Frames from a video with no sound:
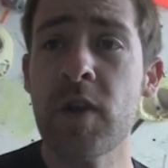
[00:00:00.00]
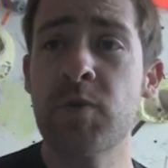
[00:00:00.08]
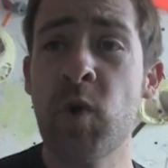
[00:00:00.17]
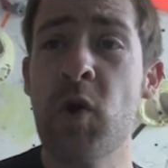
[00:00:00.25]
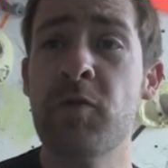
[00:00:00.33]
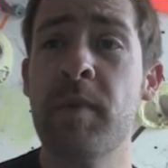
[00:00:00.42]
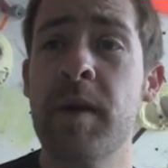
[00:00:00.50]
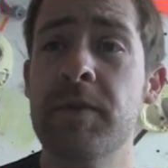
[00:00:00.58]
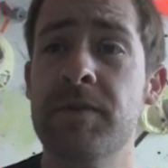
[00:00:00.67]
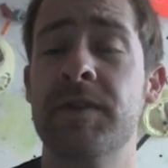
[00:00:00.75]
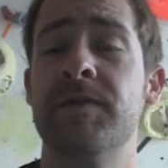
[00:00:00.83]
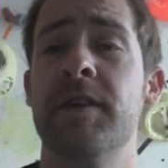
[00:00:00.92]
12, maybe
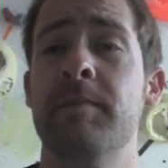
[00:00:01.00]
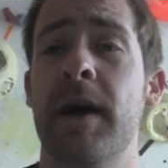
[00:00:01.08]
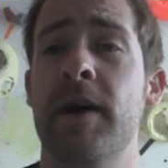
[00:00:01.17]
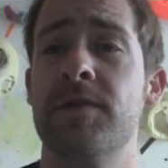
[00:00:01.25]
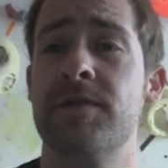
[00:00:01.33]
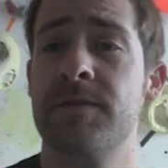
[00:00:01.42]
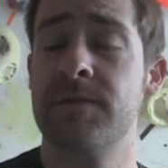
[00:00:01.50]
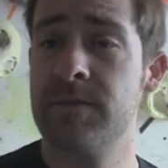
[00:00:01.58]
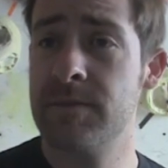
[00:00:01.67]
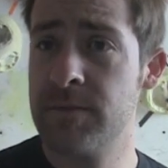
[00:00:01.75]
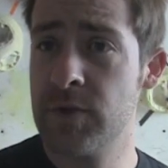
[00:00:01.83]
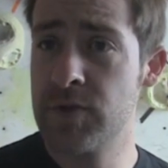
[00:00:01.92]
15 pounds of
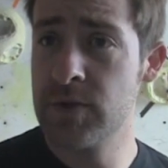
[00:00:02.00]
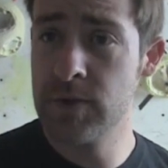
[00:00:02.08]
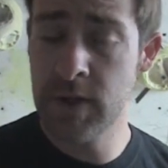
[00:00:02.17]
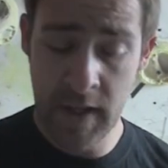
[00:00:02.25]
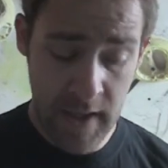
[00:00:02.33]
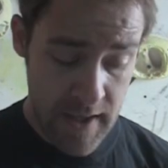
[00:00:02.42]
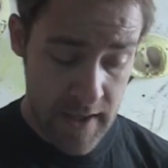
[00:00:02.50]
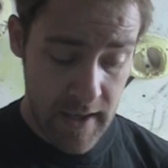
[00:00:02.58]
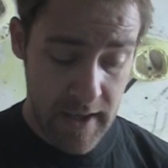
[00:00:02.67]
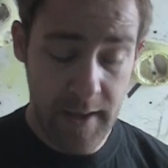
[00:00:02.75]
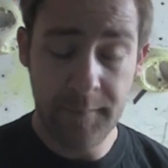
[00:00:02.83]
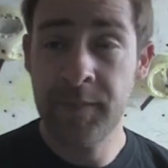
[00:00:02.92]
foot torque.
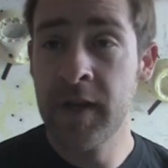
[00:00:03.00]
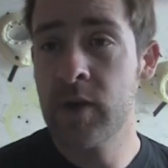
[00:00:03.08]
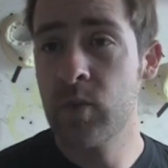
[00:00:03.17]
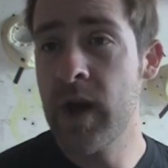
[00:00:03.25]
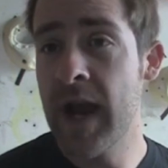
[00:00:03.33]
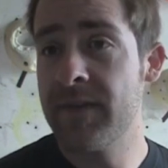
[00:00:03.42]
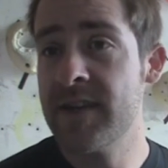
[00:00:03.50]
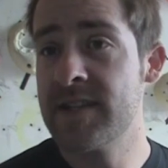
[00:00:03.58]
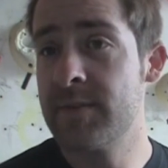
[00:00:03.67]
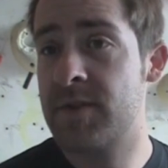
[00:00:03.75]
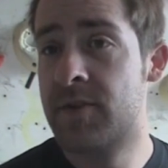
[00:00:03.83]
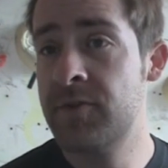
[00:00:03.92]
We had these
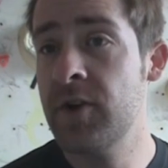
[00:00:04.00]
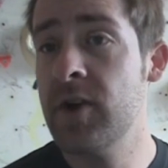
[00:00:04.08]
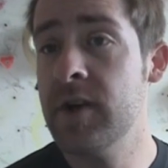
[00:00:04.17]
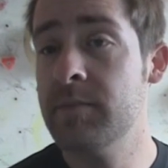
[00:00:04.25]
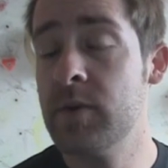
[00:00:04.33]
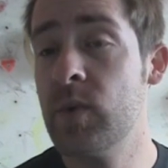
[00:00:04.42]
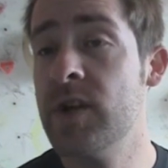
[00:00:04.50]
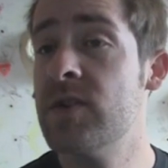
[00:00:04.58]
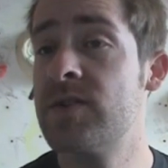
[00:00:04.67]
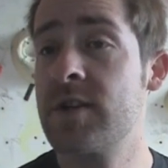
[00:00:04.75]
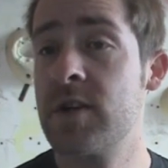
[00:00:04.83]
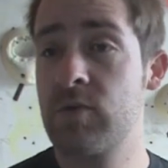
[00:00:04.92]
up to 30, but we're
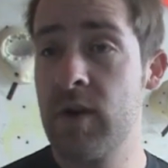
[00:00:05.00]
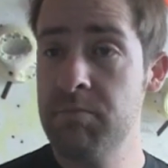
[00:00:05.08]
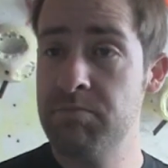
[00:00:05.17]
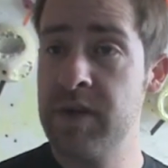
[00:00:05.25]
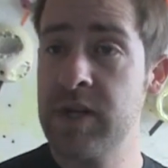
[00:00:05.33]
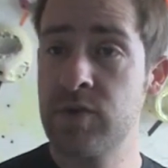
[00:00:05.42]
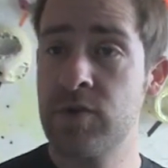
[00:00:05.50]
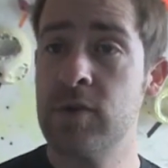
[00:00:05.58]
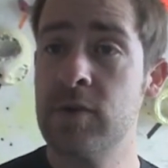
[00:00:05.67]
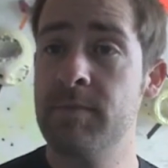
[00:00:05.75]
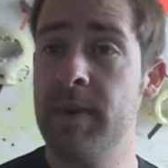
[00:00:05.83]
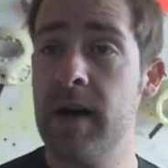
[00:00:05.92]
using a great big
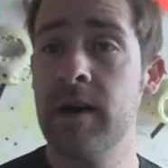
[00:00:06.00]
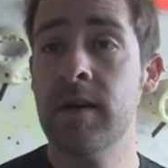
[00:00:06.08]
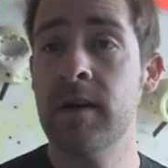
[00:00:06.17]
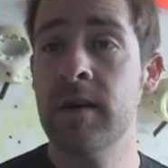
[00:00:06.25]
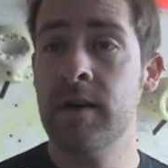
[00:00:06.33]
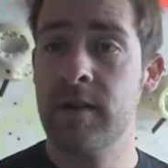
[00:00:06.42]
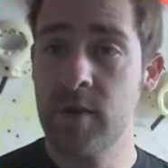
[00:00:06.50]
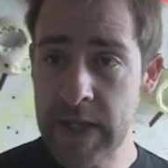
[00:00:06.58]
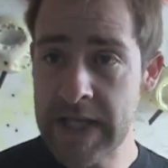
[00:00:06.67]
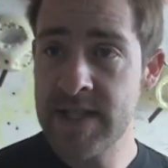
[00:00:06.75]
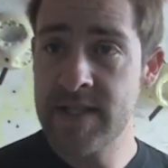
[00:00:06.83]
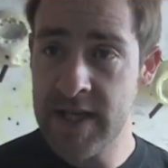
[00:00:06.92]
torque bar that we
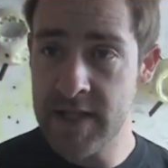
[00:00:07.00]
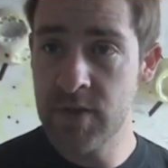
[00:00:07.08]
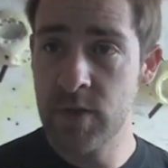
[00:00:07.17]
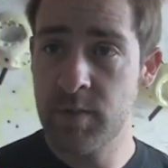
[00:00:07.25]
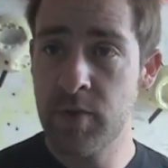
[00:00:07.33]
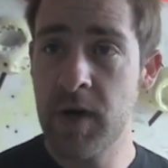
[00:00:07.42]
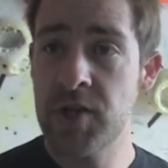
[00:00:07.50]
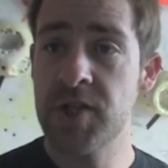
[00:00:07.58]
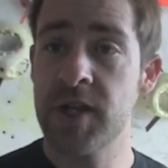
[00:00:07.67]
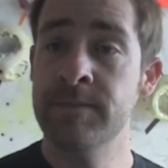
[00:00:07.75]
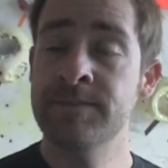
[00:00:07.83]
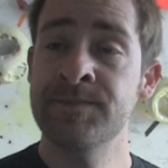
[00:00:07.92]
can set to a
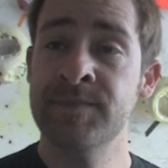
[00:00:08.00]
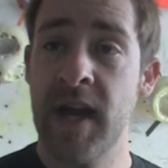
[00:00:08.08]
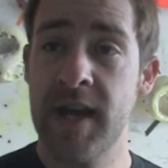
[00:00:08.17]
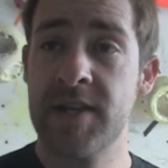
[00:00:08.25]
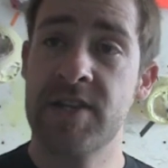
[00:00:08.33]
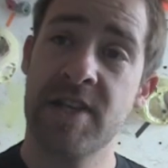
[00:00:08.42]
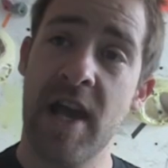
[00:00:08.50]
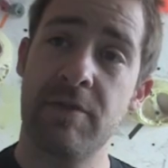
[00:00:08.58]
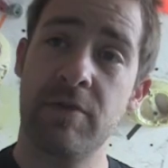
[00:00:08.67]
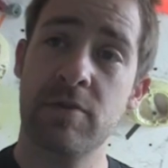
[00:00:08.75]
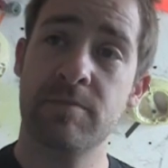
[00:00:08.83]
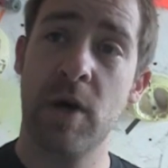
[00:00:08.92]
pressure and a
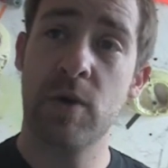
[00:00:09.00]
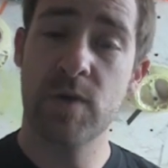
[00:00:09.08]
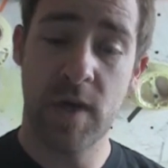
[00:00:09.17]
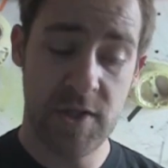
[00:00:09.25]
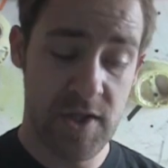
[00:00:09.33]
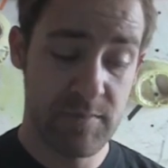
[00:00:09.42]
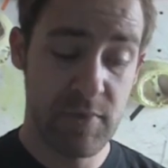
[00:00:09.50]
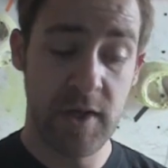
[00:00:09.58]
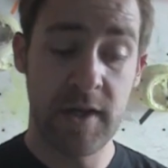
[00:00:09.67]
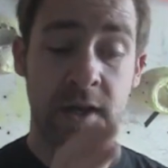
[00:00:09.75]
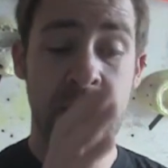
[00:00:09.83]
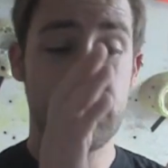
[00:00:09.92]
scaffold pole to actually pull
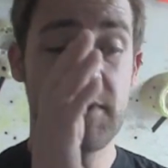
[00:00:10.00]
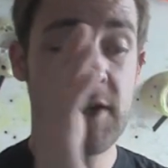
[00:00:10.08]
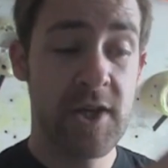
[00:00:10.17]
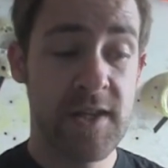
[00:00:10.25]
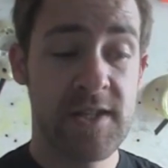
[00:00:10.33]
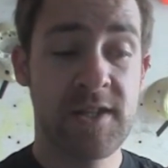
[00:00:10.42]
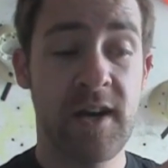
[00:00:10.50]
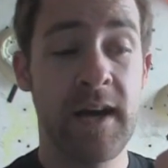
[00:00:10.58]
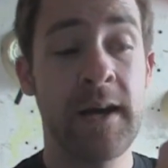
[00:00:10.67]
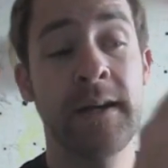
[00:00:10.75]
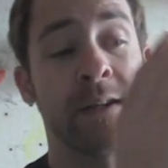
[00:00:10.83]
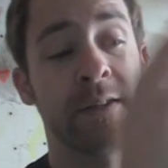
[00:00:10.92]
it. But look at this
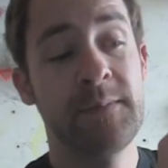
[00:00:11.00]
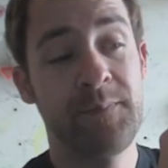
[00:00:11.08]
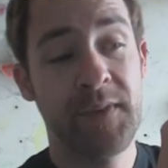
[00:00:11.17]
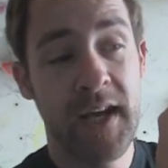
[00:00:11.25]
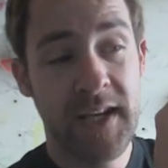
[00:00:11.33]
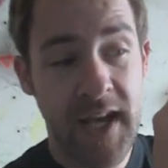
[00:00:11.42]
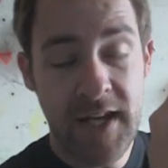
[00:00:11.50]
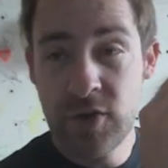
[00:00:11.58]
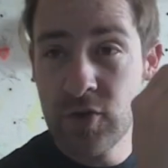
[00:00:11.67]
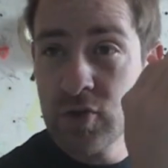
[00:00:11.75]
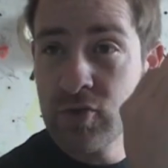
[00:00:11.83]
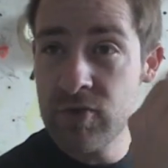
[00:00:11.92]
guy. Again,
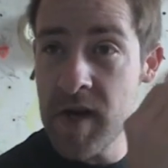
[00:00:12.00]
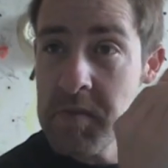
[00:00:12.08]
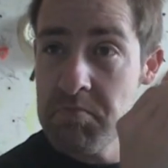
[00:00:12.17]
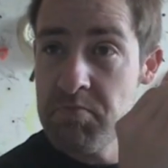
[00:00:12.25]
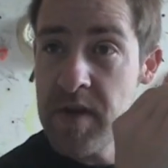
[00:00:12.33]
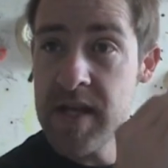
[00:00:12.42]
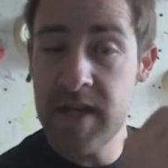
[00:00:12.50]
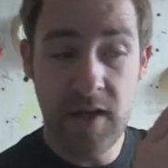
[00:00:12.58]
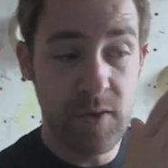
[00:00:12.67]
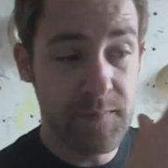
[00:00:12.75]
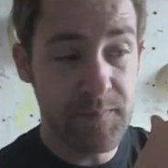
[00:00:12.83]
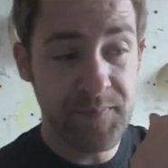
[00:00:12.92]
great big, you
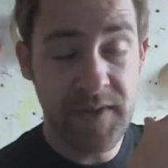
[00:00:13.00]
know,